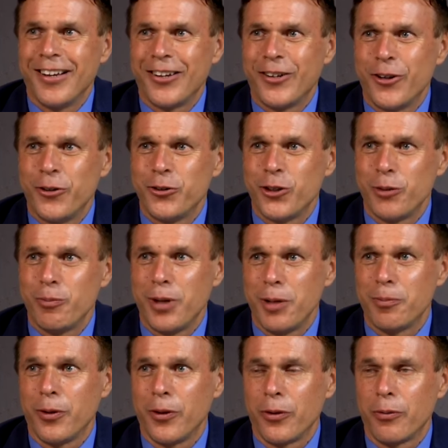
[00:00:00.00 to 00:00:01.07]
coaching
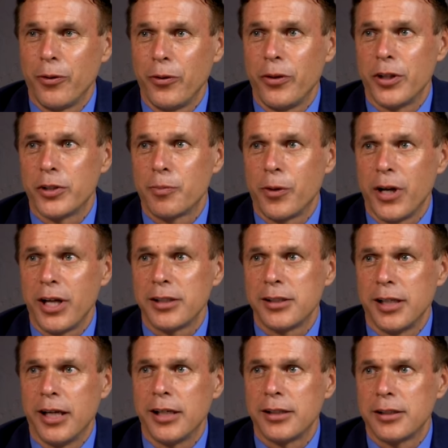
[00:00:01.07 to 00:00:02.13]
people through this
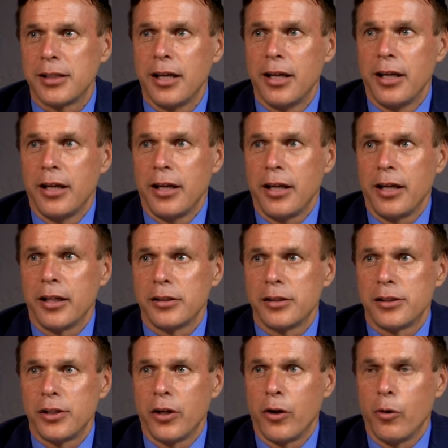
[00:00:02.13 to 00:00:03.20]
process. And
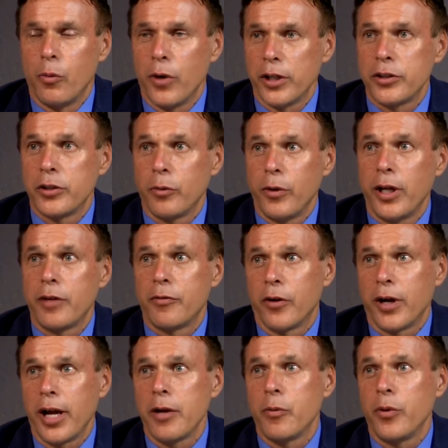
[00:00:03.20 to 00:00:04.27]
so once a week
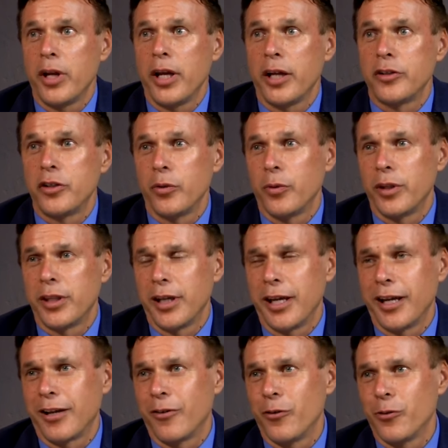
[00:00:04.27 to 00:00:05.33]
for 8 weeks, you would
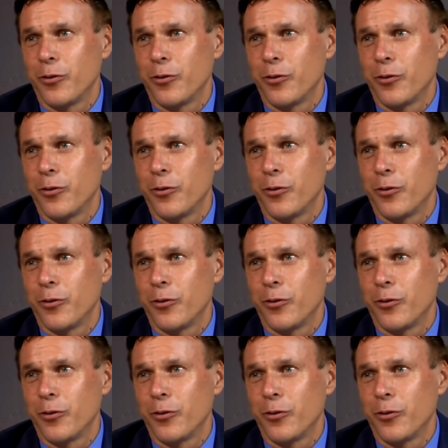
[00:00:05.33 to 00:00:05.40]
think,